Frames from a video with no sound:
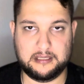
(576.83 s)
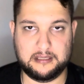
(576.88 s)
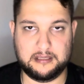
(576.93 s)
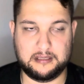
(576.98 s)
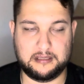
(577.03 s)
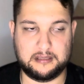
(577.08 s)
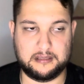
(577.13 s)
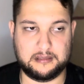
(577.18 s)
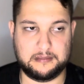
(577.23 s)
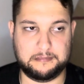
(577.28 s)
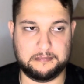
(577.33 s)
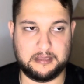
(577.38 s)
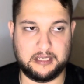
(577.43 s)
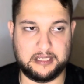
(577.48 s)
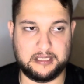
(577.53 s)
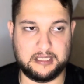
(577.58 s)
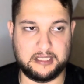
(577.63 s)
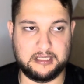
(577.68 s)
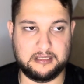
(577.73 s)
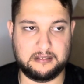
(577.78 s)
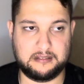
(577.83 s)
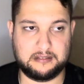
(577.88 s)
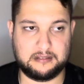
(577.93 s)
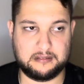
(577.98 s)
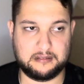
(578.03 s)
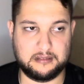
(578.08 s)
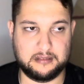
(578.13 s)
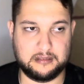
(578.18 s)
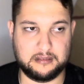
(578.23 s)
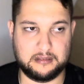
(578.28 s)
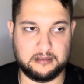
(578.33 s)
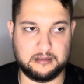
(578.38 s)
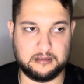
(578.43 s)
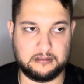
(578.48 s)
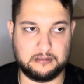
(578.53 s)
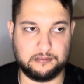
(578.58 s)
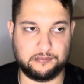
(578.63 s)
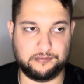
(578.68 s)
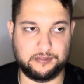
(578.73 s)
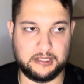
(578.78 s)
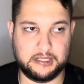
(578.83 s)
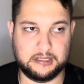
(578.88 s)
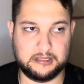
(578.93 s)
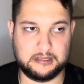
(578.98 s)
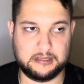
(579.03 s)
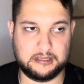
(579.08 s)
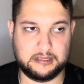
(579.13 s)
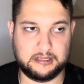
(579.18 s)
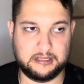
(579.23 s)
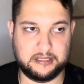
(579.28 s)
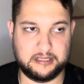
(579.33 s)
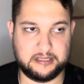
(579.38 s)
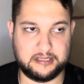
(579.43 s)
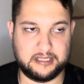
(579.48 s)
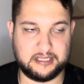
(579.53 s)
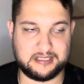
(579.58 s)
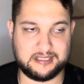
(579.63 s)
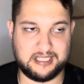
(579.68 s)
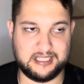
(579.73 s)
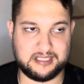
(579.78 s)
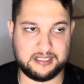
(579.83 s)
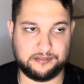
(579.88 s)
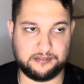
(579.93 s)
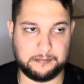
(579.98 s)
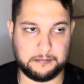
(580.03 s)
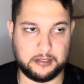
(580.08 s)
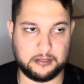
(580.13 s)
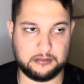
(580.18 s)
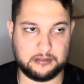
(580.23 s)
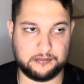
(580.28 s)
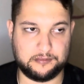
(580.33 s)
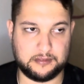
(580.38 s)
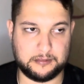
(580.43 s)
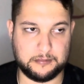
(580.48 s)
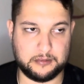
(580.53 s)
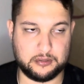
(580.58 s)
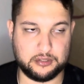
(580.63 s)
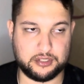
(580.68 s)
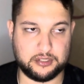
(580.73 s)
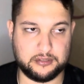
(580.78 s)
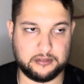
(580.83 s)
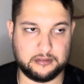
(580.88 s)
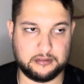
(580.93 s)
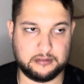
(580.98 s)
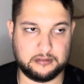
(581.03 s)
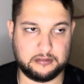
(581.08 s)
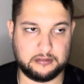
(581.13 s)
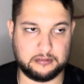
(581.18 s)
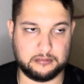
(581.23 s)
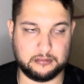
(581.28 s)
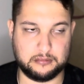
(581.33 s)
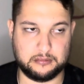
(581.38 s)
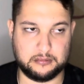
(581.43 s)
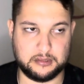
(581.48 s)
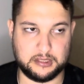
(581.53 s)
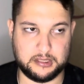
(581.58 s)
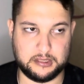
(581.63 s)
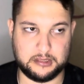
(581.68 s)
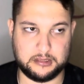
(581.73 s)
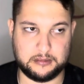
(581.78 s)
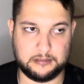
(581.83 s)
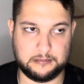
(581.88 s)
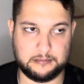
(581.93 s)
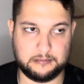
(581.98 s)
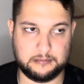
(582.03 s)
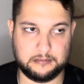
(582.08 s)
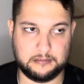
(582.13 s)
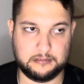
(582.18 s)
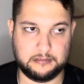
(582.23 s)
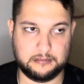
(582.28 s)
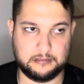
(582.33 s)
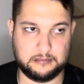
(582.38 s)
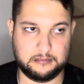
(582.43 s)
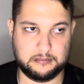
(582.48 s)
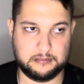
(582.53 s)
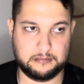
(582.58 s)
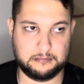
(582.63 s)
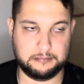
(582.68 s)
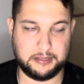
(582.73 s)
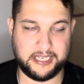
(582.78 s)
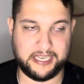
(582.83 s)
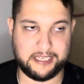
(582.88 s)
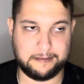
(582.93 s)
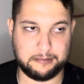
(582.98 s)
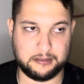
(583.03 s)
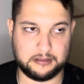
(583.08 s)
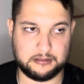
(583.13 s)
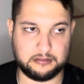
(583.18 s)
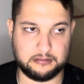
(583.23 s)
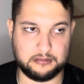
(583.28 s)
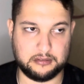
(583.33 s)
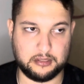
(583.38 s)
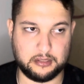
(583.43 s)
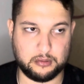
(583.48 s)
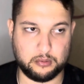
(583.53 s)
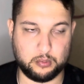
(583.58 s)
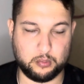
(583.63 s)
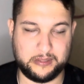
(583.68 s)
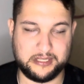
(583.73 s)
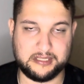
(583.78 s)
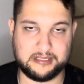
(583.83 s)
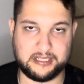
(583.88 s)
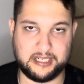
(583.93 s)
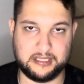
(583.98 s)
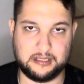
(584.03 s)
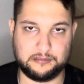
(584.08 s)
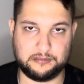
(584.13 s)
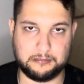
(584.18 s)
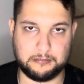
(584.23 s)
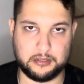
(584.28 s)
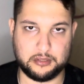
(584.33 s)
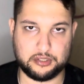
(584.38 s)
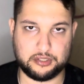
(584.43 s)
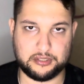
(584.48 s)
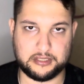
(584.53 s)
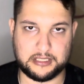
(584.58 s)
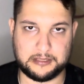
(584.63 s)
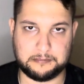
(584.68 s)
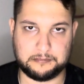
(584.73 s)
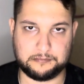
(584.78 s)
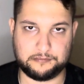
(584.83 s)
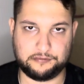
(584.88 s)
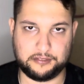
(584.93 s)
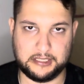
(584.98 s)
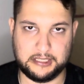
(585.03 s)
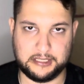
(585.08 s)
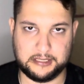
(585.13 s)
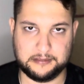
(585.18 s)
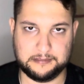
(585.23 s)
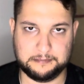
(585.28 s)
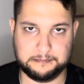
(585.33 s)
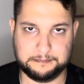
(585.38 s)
I need to feel an excessive amount of emotion to be able to know what kind of emotion I'm feeling.